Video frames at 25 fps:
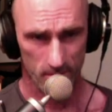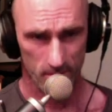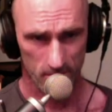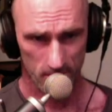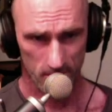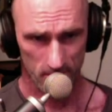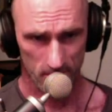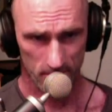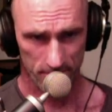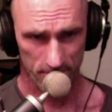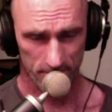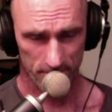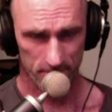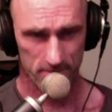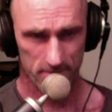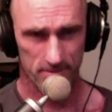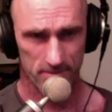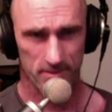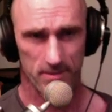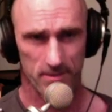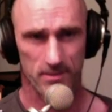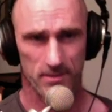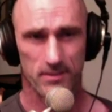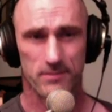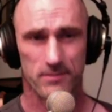First
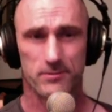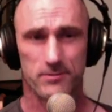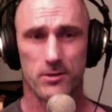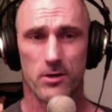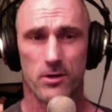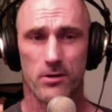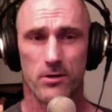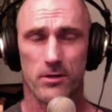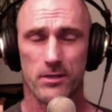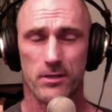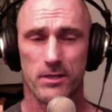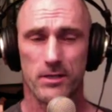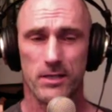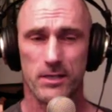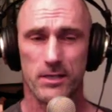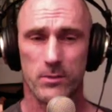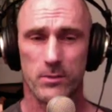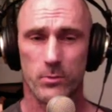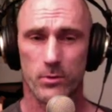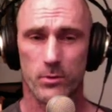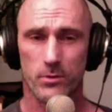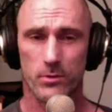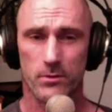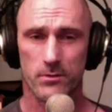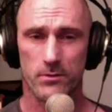thing, is target
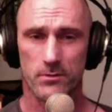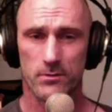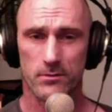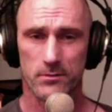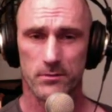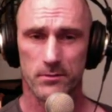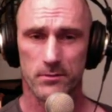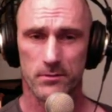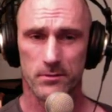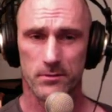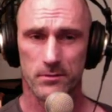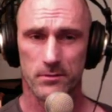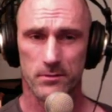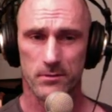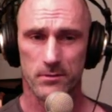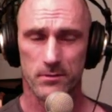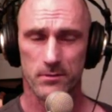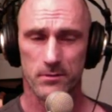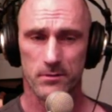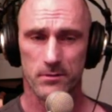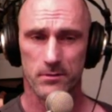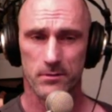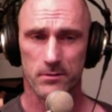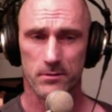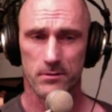equal
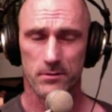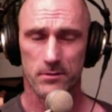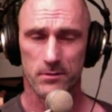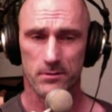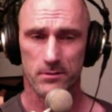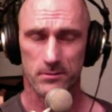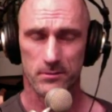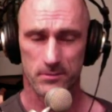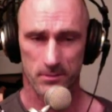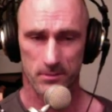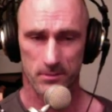to the